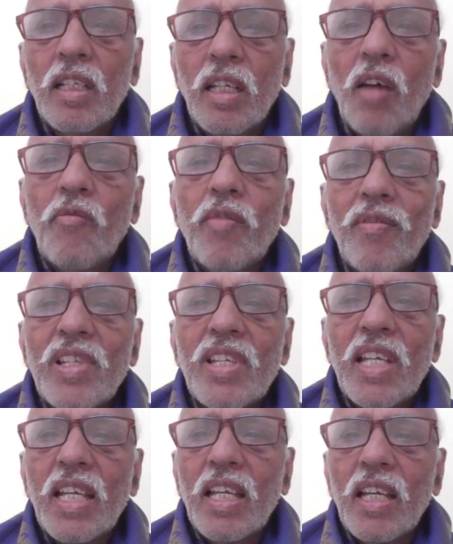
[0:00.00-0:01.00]
Now we will
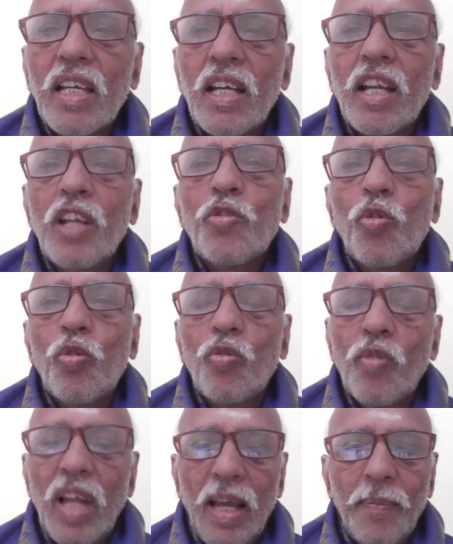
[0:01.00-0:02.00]
see
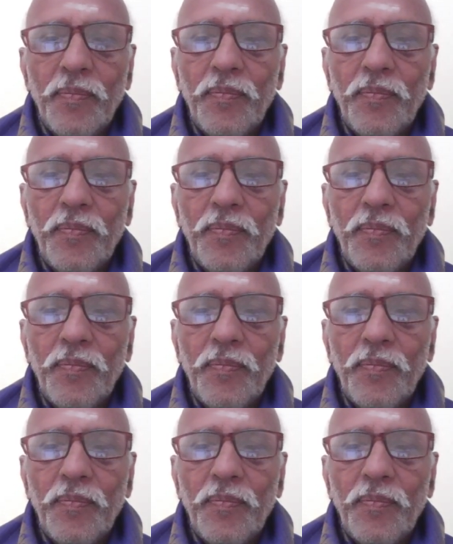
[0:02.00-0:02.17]
Rajoguna.